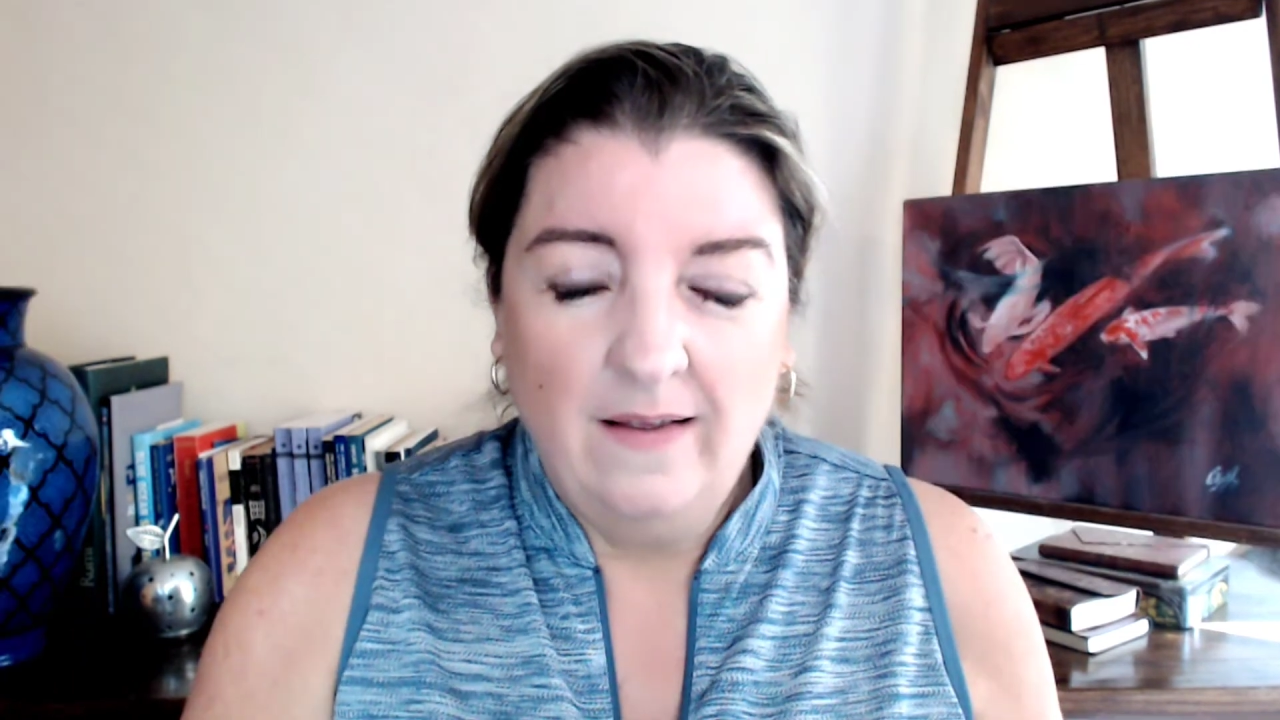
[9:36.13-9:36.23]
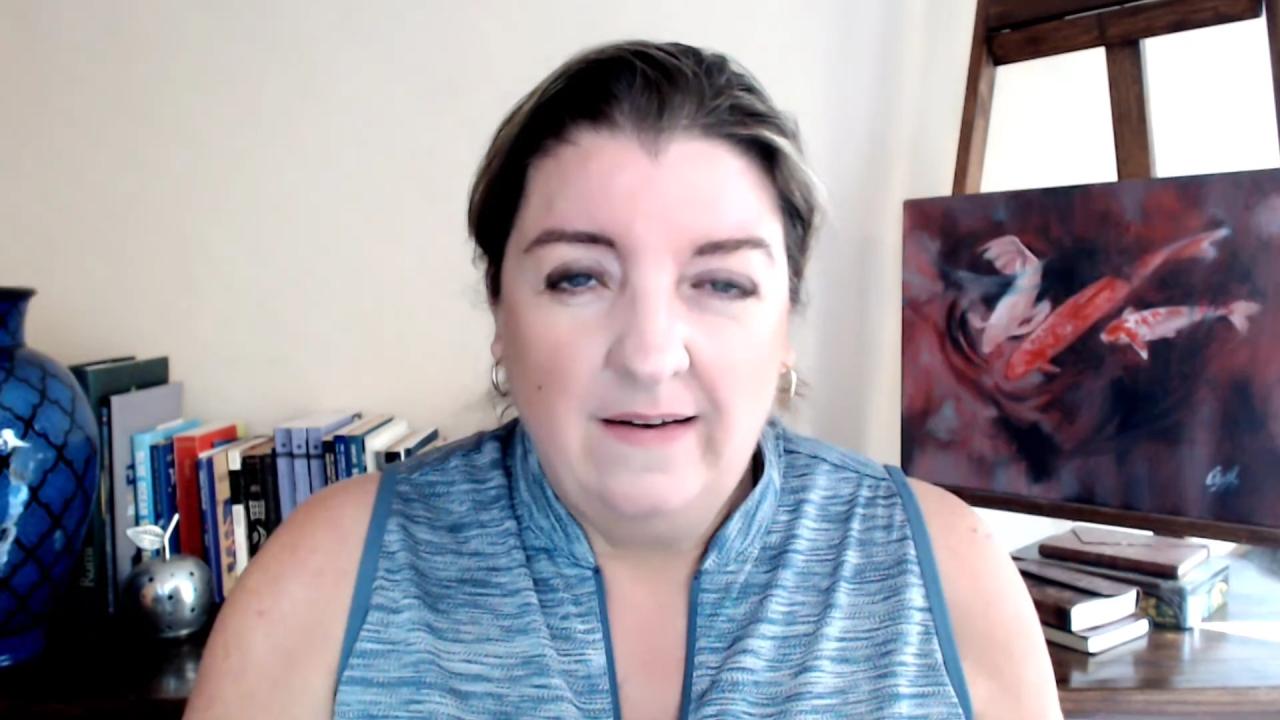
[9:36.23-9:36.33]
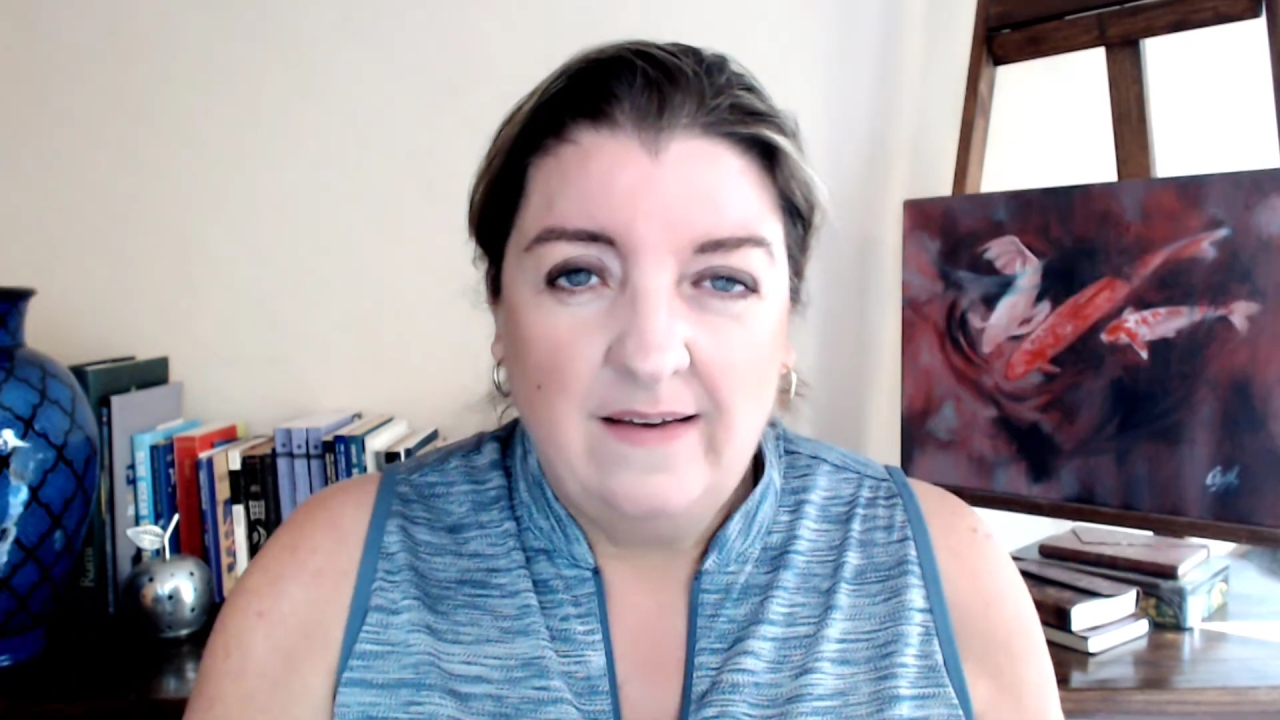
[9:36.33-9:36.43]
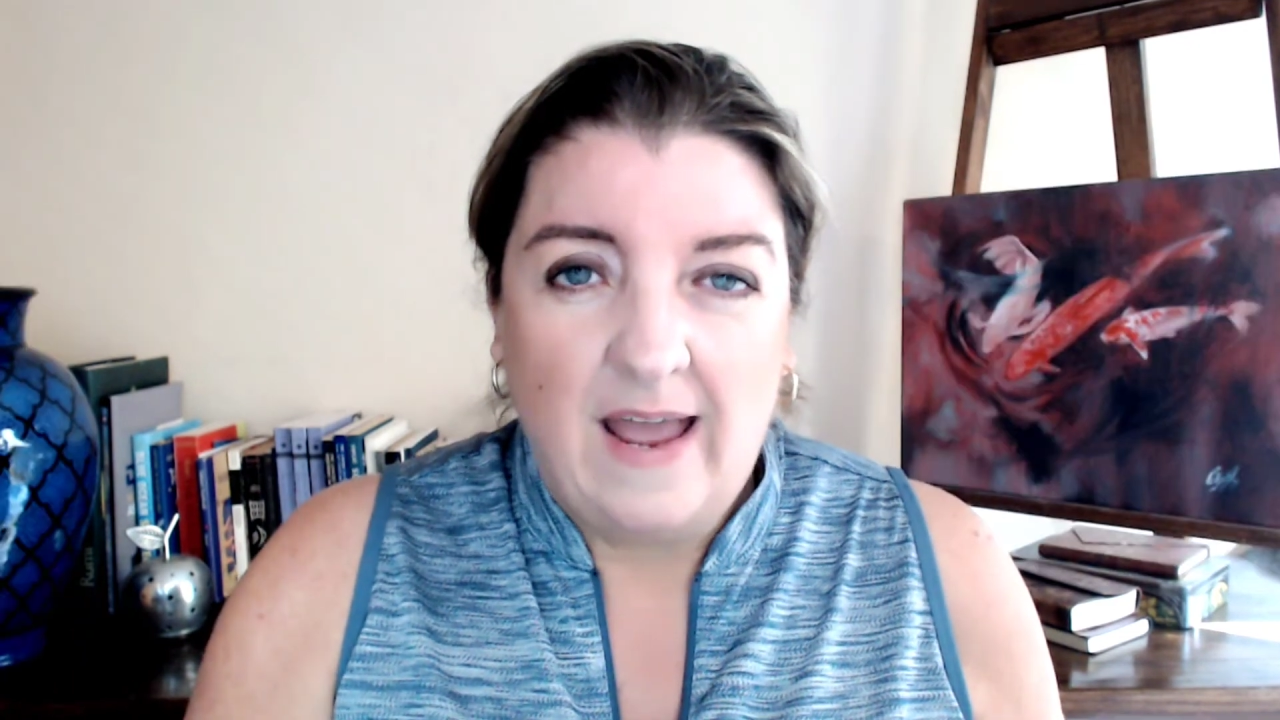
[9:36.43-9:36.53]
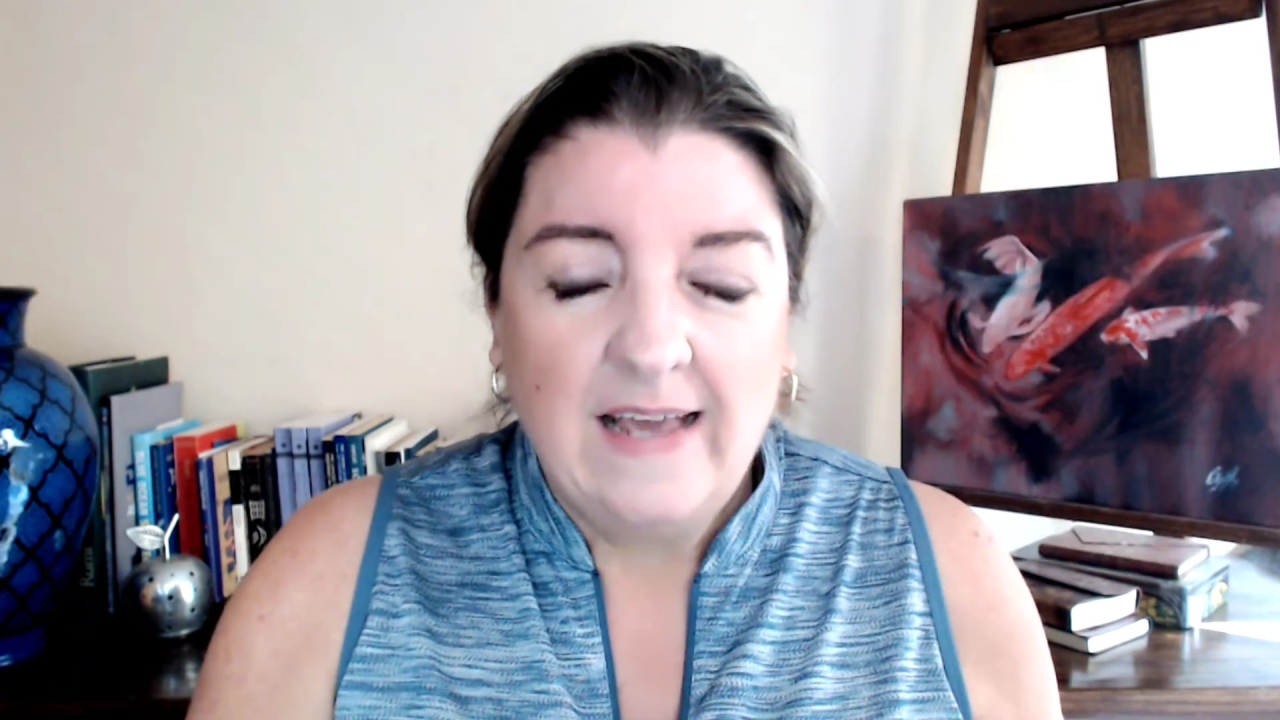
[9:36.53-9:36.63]

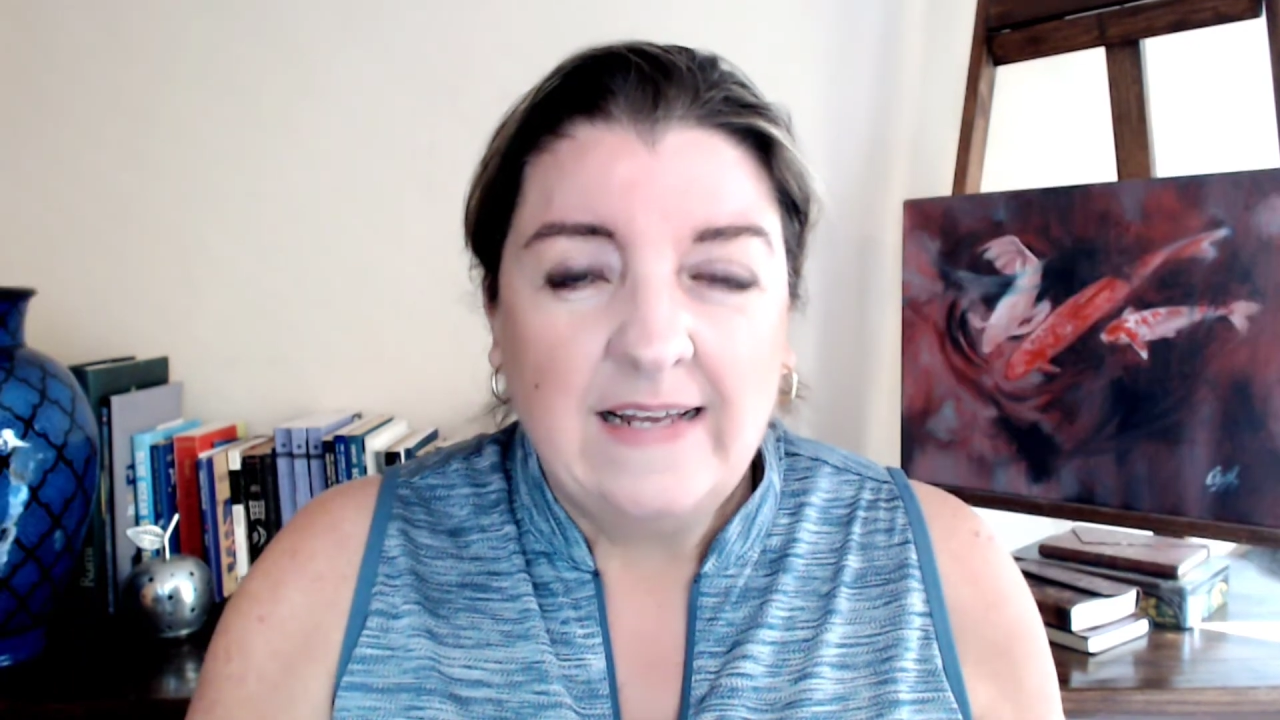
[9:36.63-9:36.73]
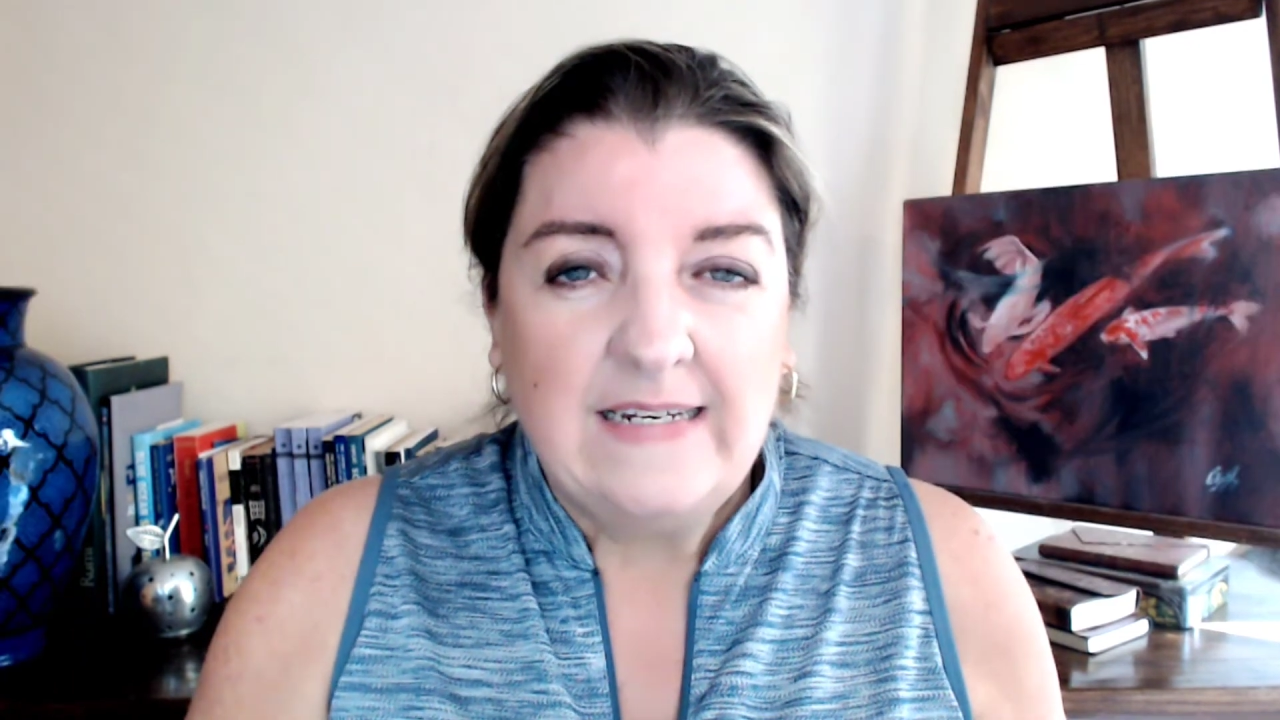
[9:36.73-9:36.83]
Take a